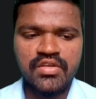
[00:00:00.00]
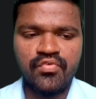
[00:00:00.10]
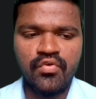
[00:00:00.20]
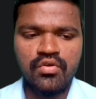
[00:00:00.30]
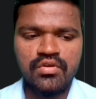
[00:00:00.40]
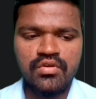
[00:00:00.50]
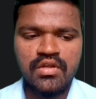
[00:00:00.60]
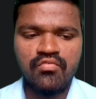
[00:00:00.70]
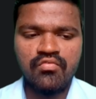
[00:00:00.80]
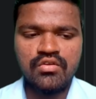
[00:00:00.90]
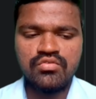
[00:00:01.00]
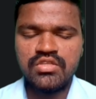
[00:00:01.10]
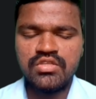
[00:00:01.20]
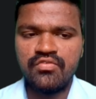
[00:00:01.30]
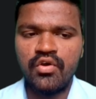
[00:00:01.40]
4, 1, 2,
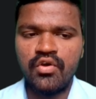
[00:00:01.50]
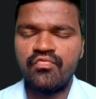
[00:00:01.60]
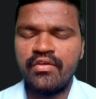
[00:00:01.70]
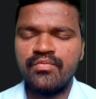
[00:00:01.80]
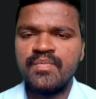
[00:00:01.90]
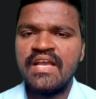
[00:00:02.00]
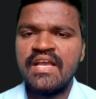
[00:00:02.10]
3, 4, 5.